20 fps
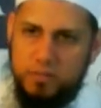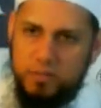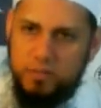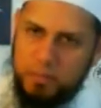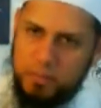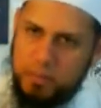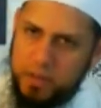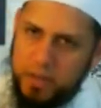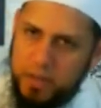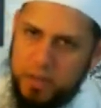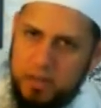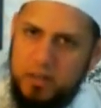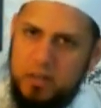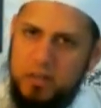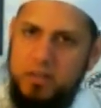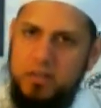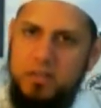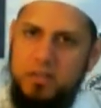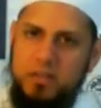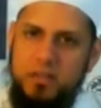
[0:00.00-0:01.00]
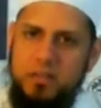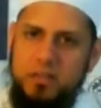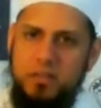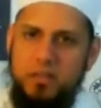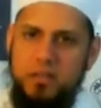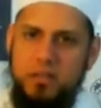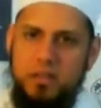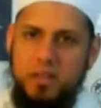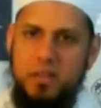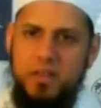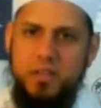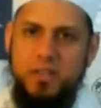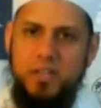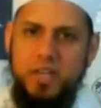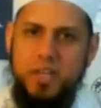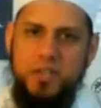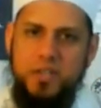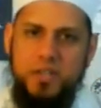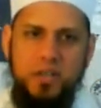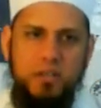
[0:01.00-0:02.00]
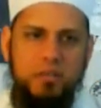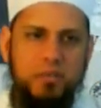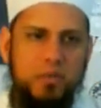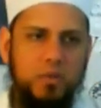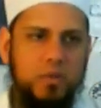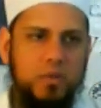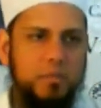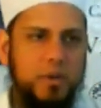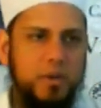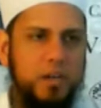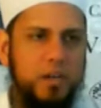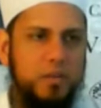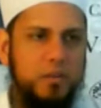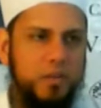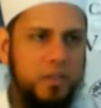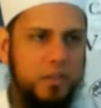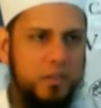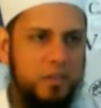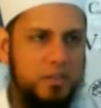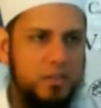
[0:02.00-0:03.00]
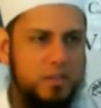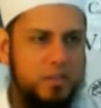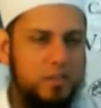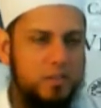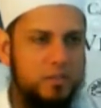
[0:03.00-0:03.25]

From there, the discussion of Luqman begins.